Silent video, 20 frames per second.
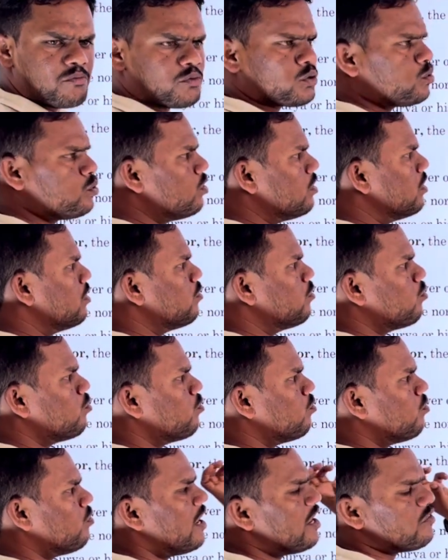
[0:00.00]
rule.
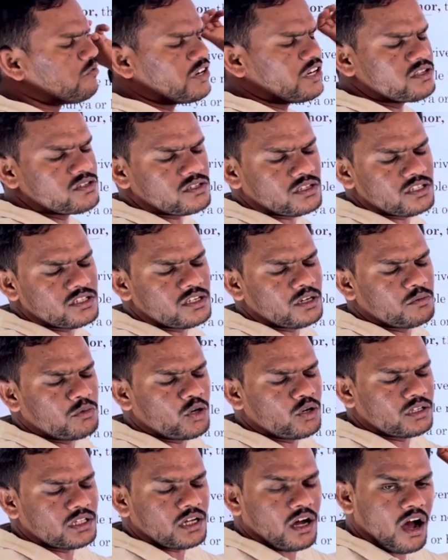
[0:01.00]
What we discussed
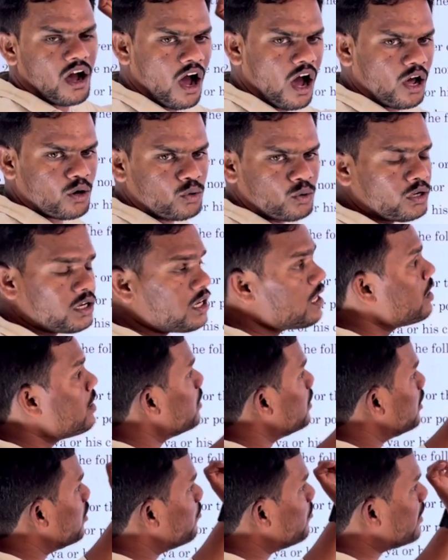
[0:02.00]
about the or rule,
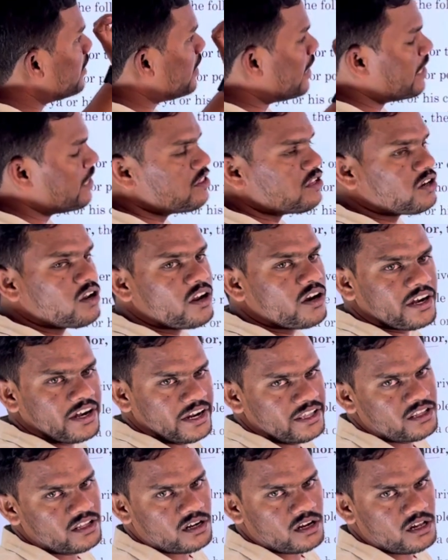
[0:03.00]
even either or
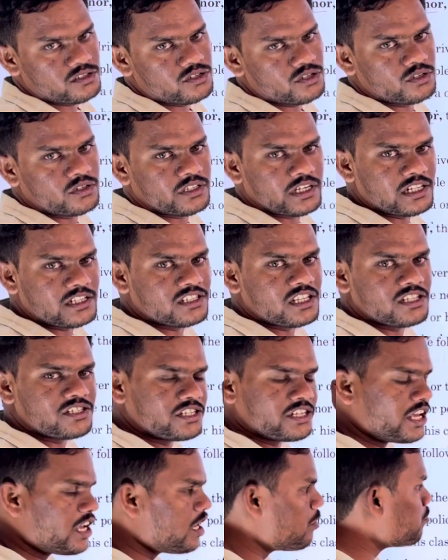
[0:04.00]
neither also tells the
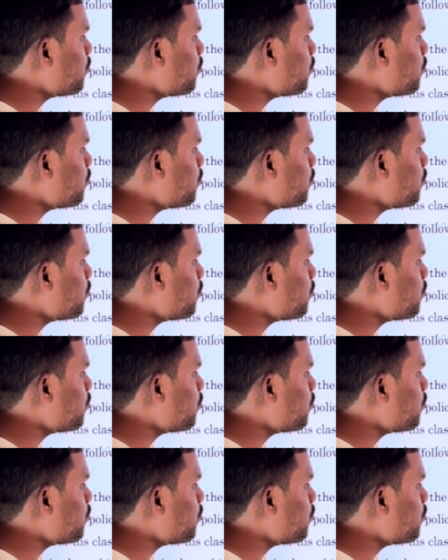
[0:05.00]
same